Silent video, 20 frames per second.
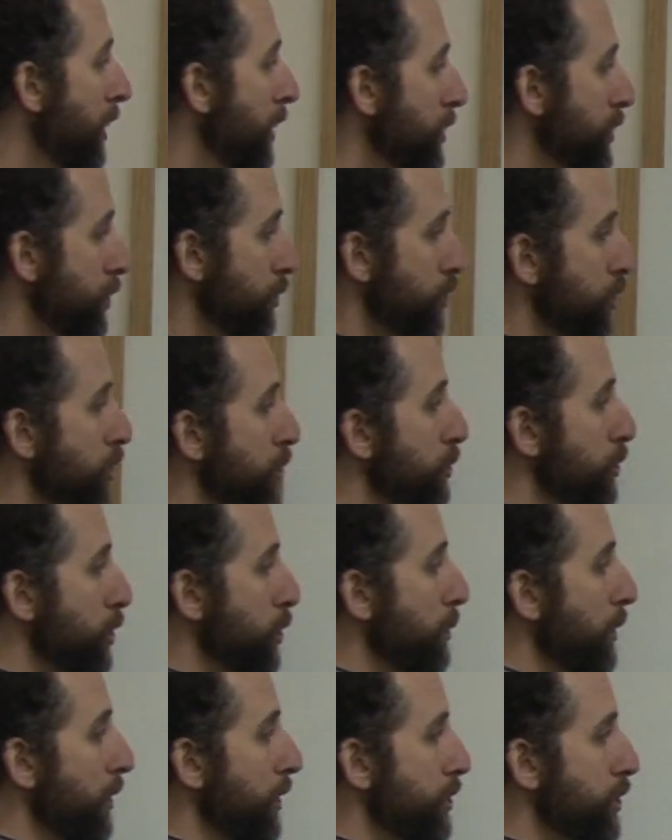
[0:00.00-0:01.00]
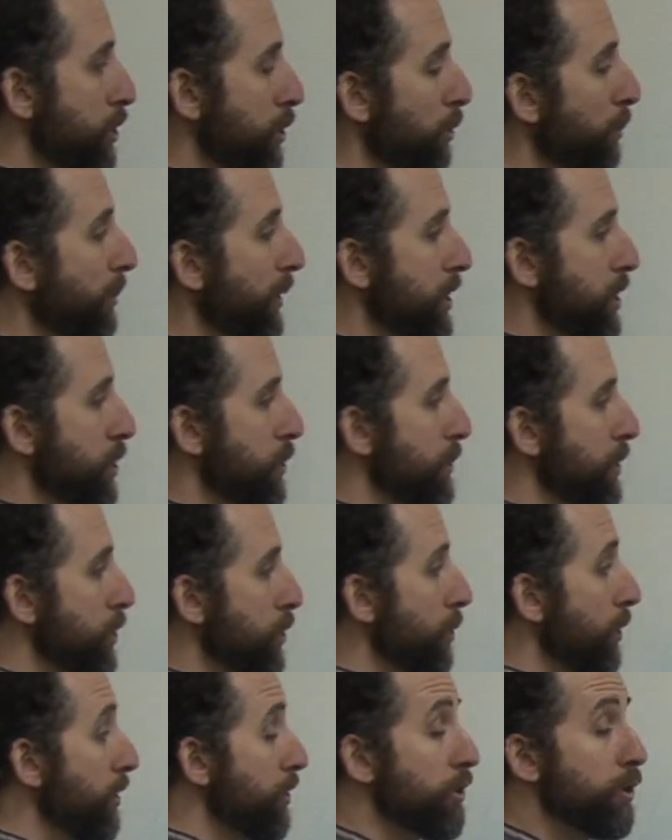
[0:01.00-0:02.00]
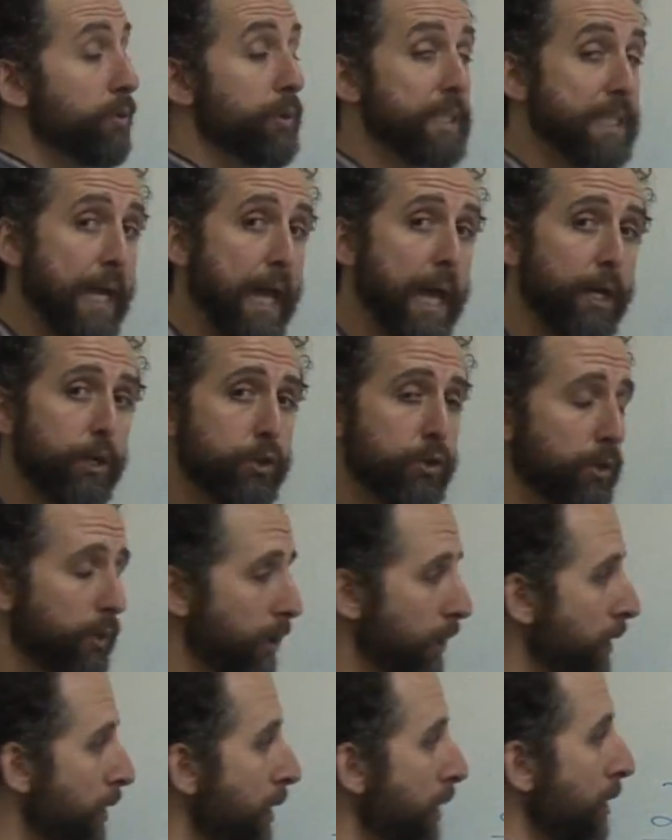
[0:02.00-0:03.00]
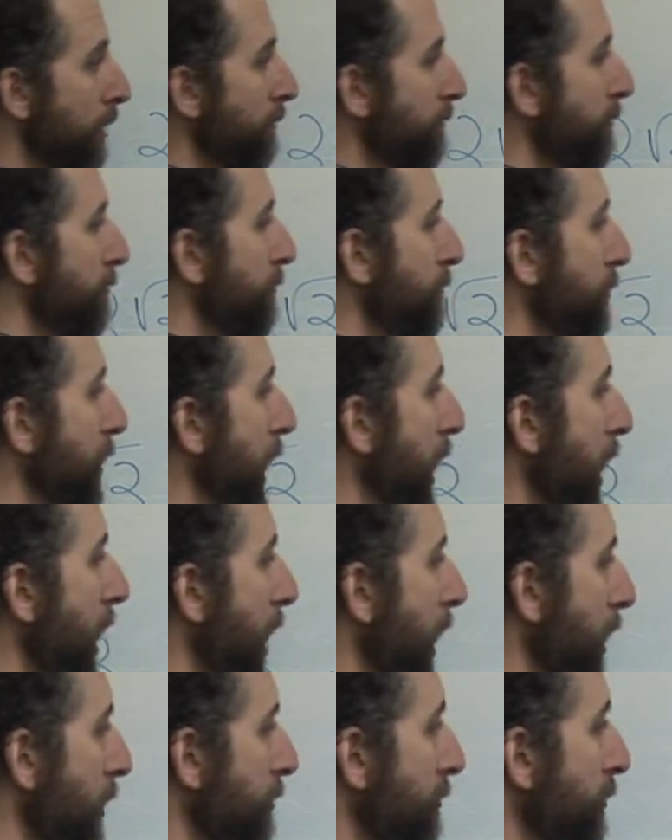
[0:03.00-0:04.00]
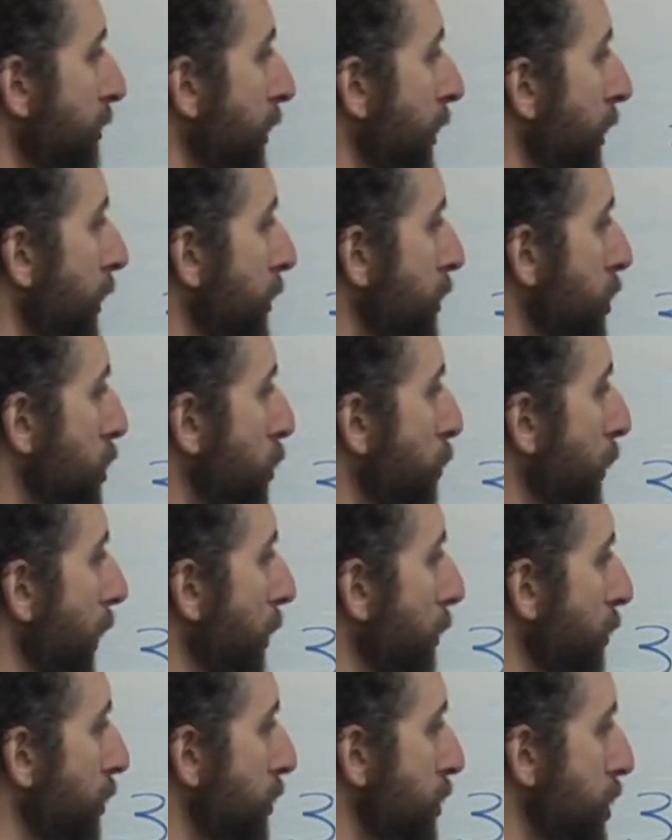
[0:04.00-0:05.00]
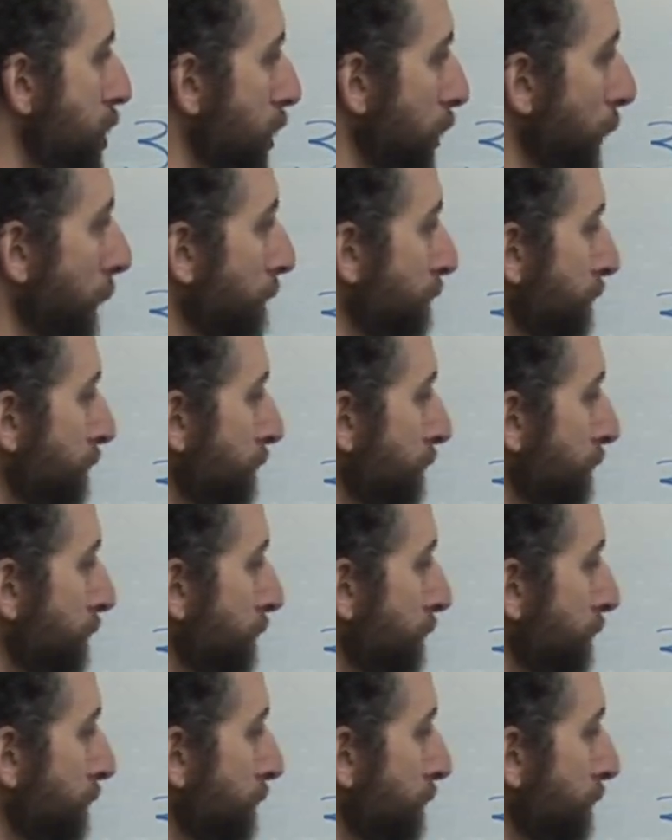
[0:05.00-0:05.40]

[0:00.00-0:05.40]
So 2 square root of 2 plus 3 square root of 2 is actually 5 square root of 2.